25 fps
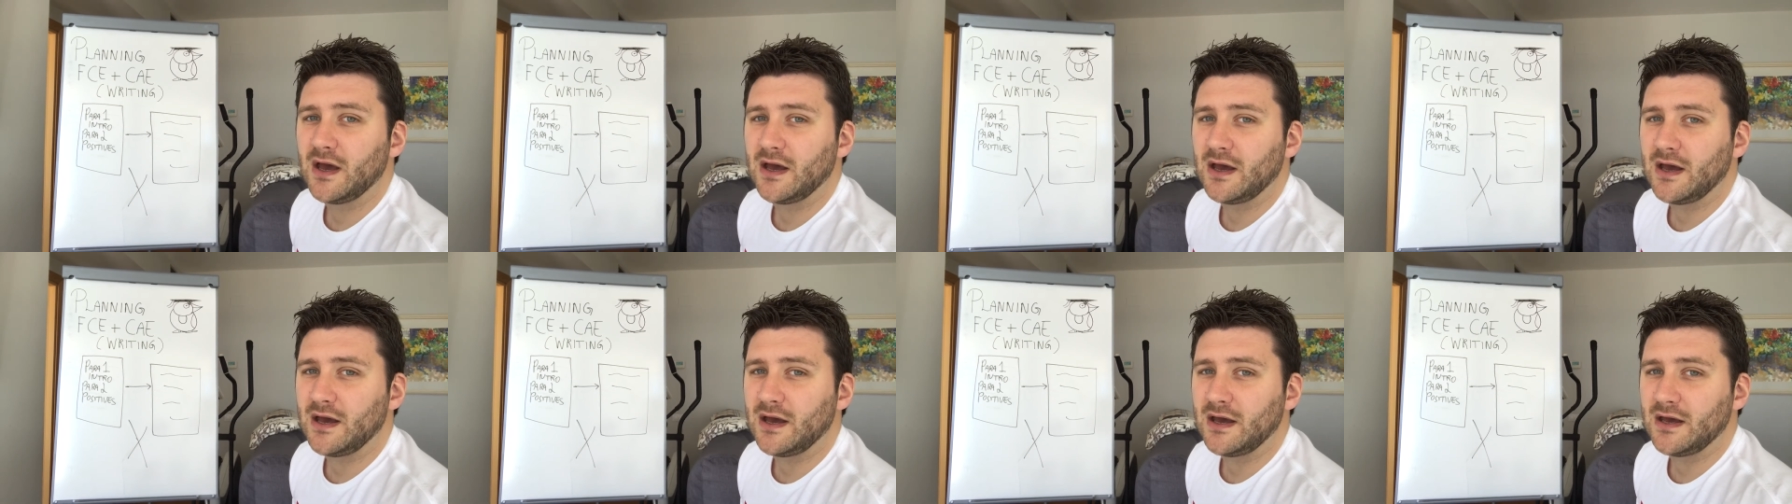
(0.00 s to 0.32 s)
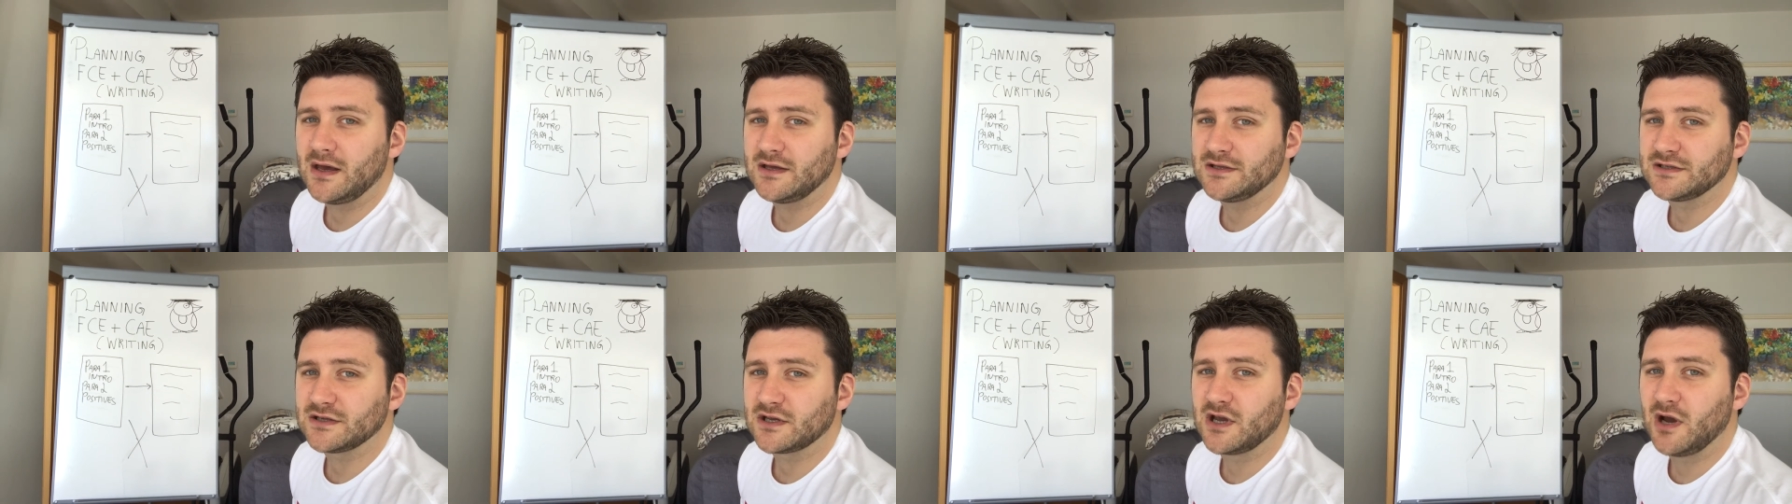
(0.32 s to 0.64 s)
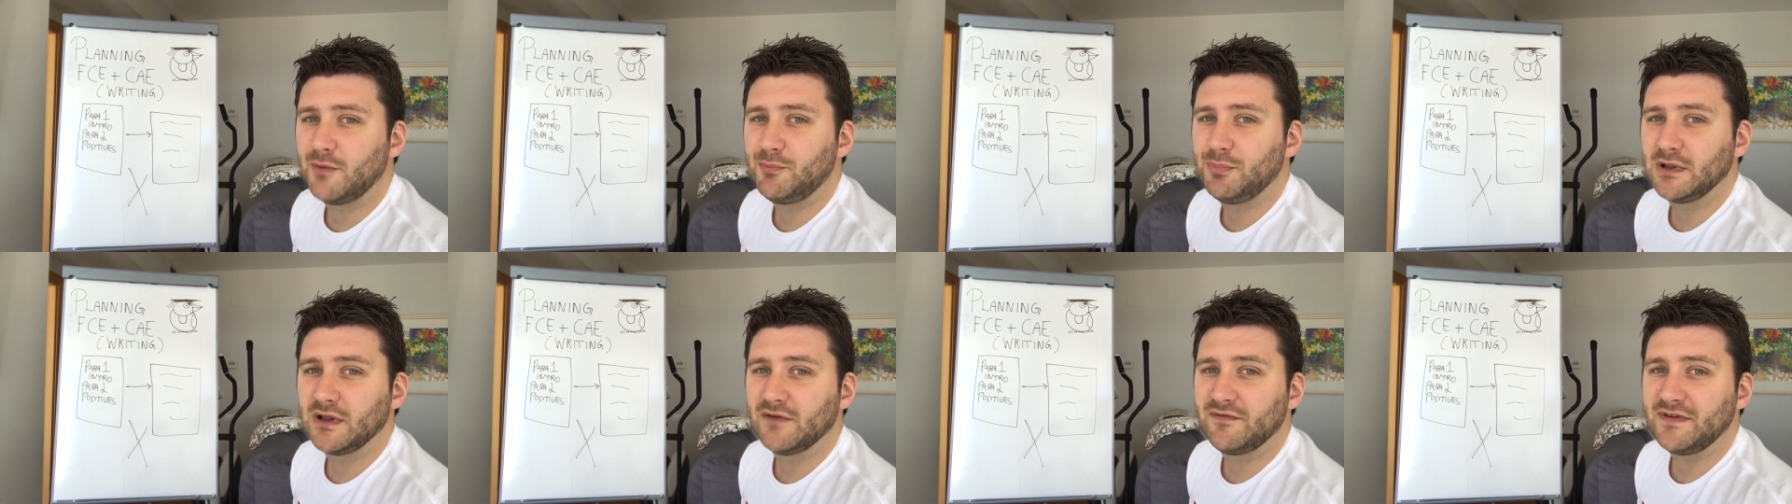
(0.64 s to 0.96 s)
uh, is a
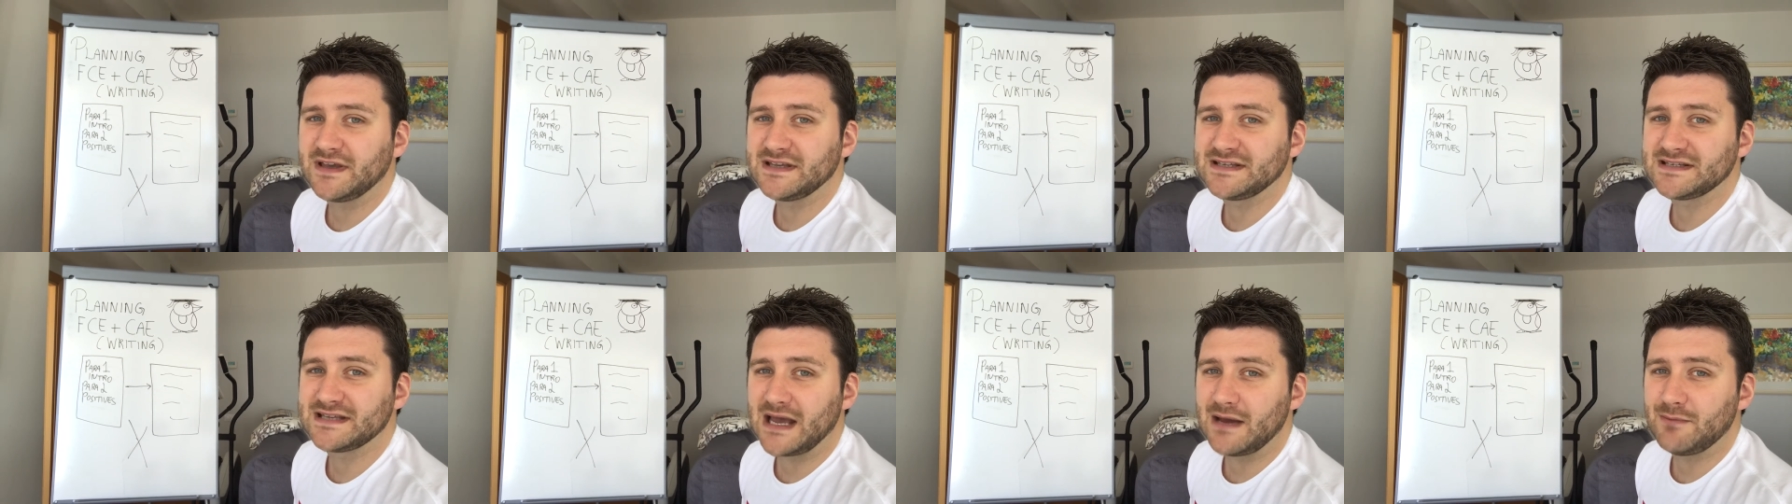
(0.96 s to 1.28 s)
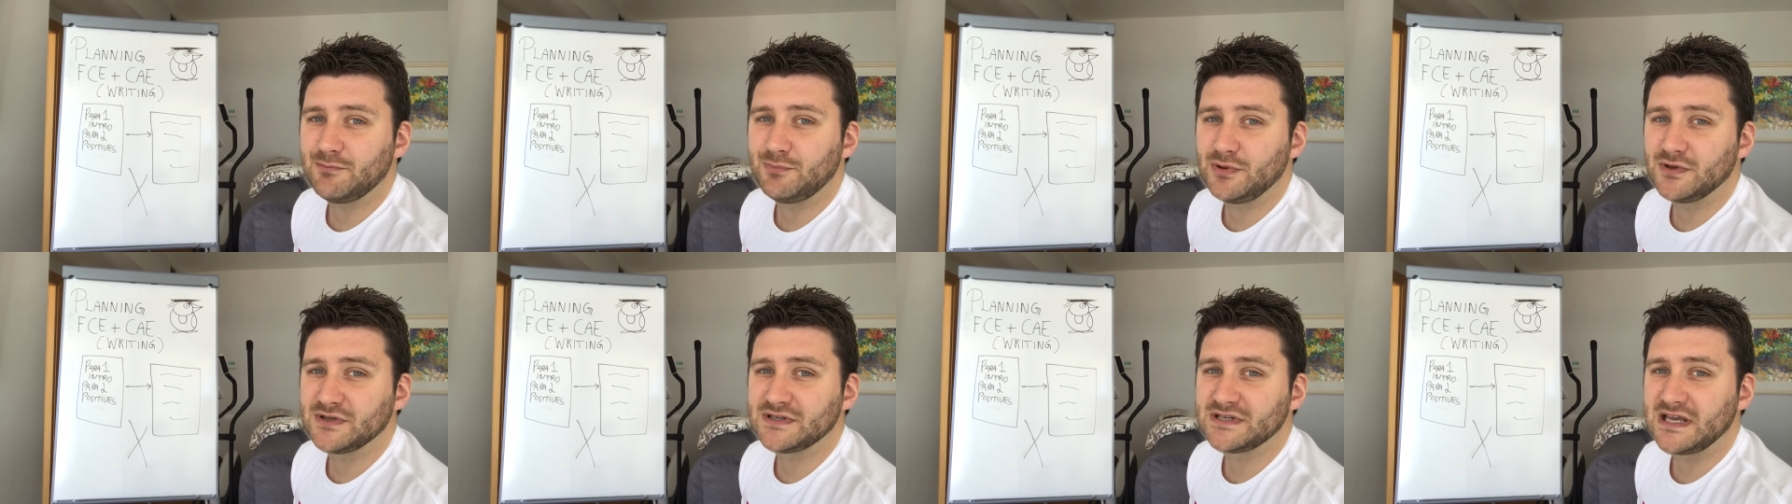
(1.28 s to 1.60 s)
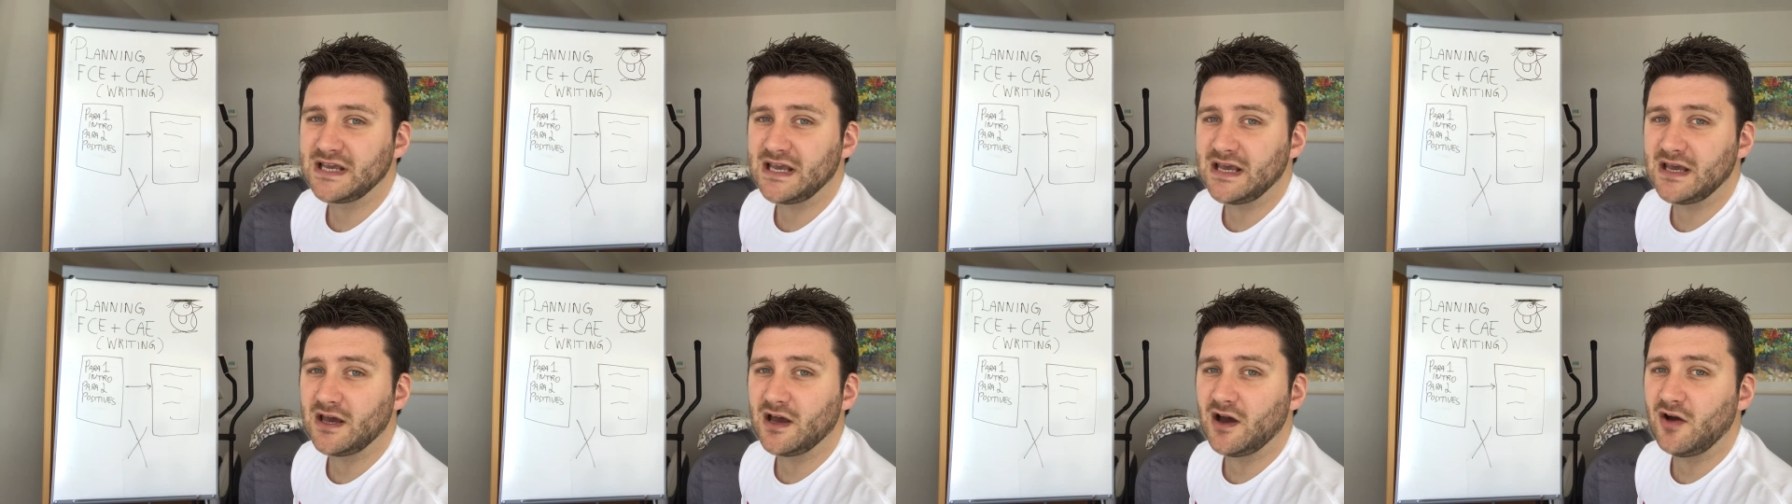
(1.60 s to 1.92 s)
couple of examples
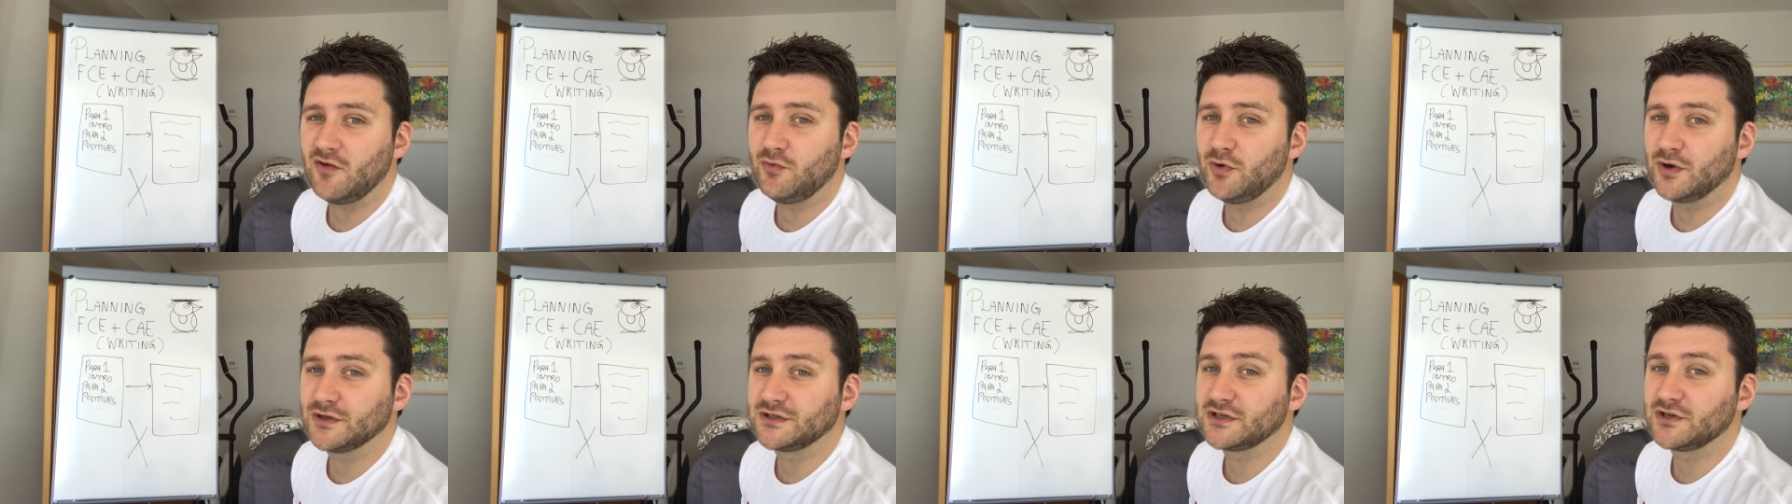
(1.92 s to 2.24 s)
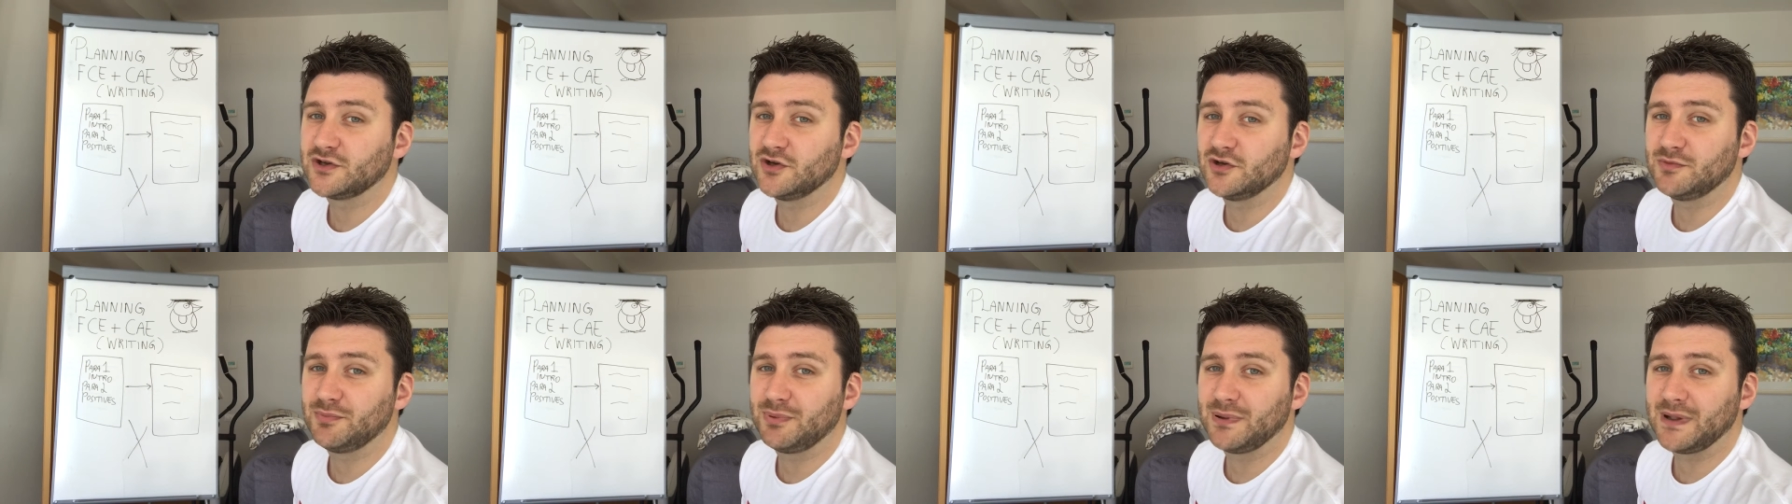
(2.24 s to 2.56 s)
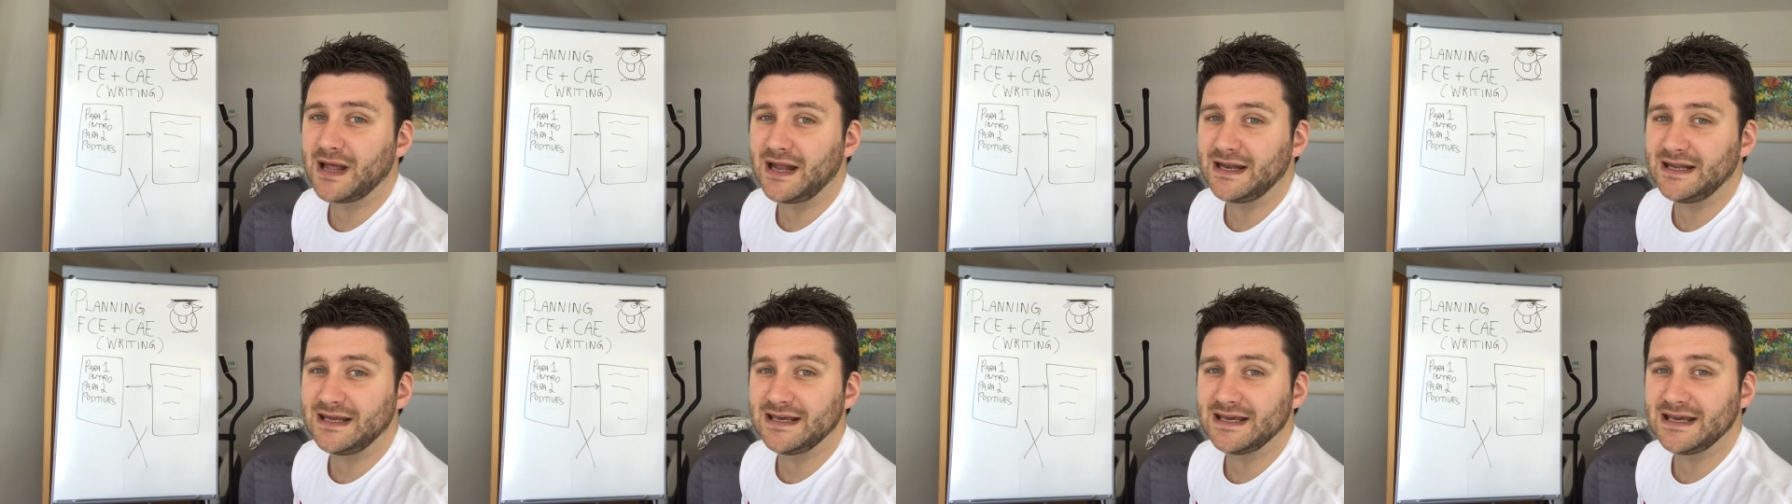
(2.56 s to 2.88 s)
here of what good
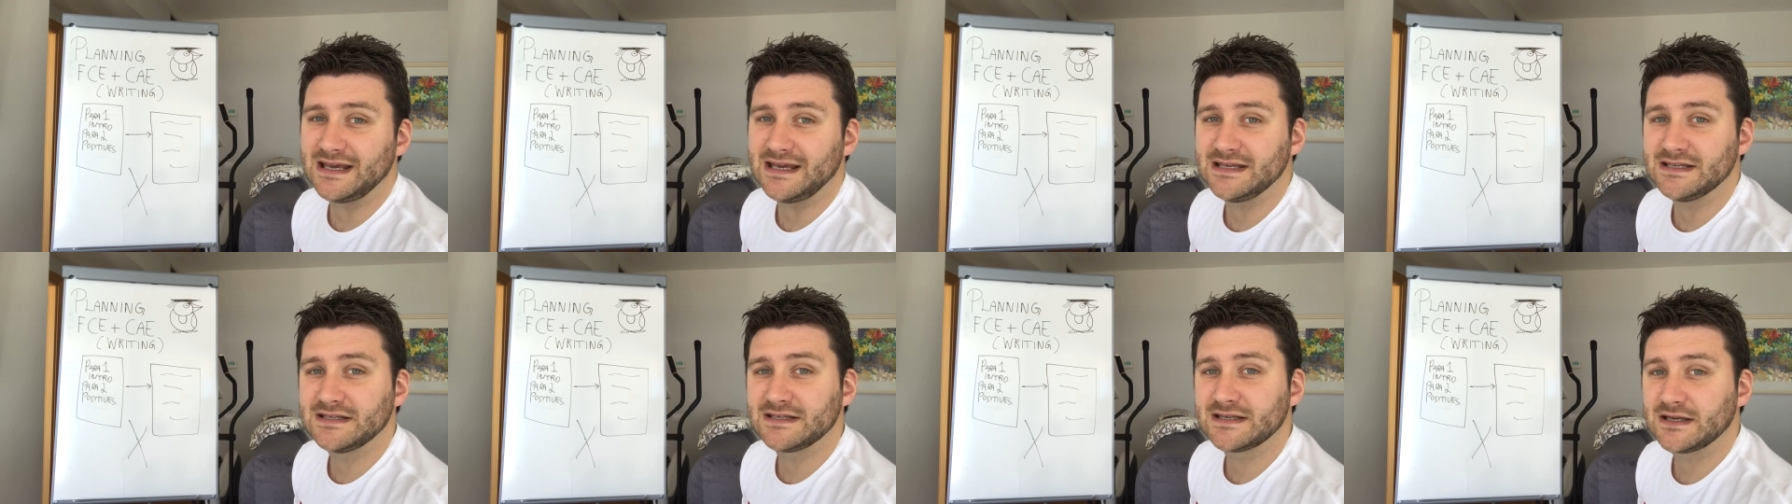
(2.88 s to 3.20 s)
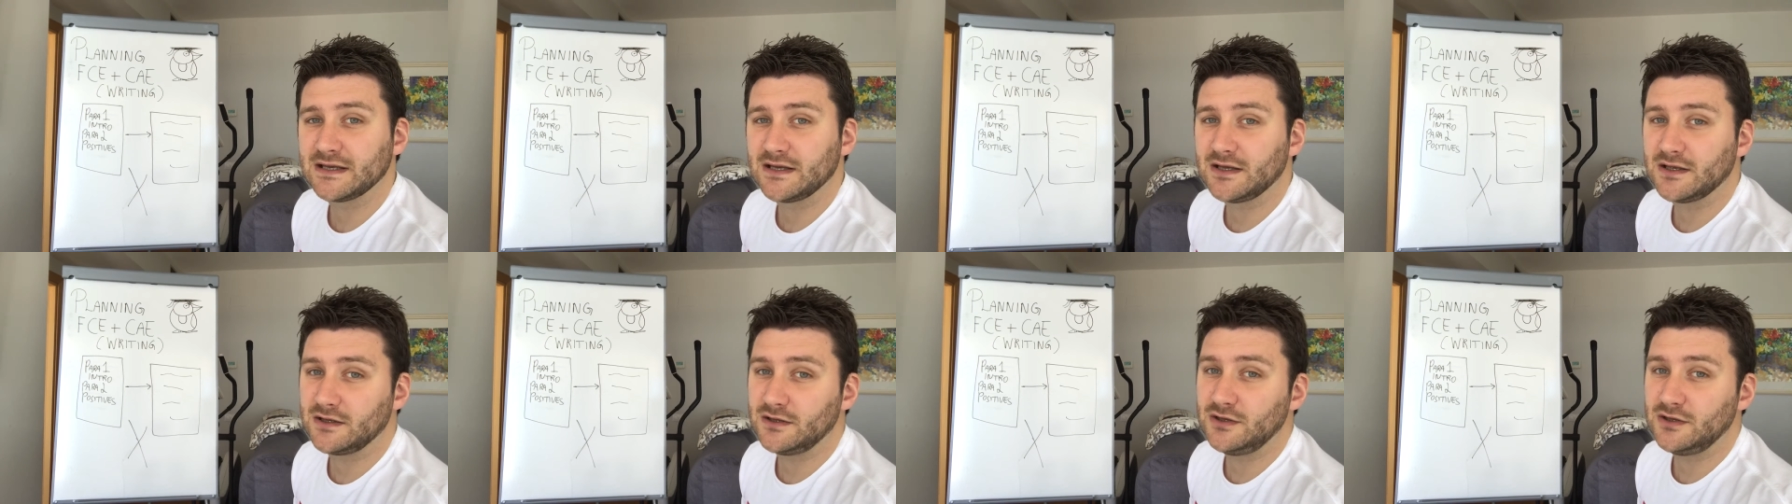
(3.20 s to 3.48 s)
planning is